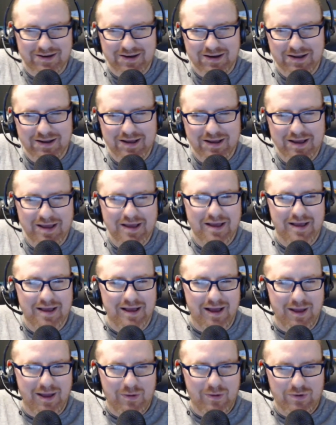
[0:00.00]
there,
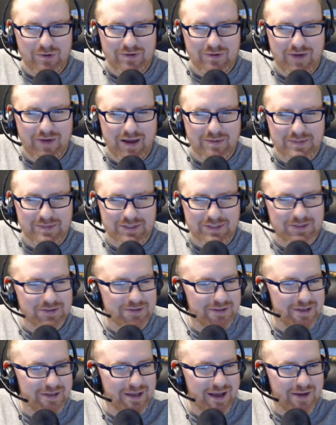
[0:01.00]
I would have
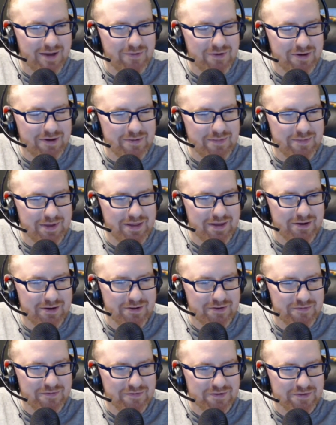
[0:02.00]
absolutely, I would have
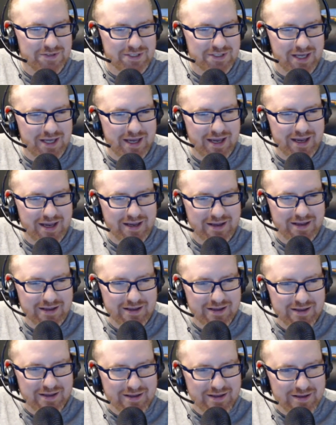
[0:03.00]
been there the first day.
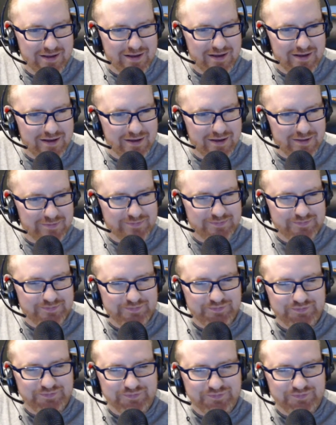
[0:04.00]
Um,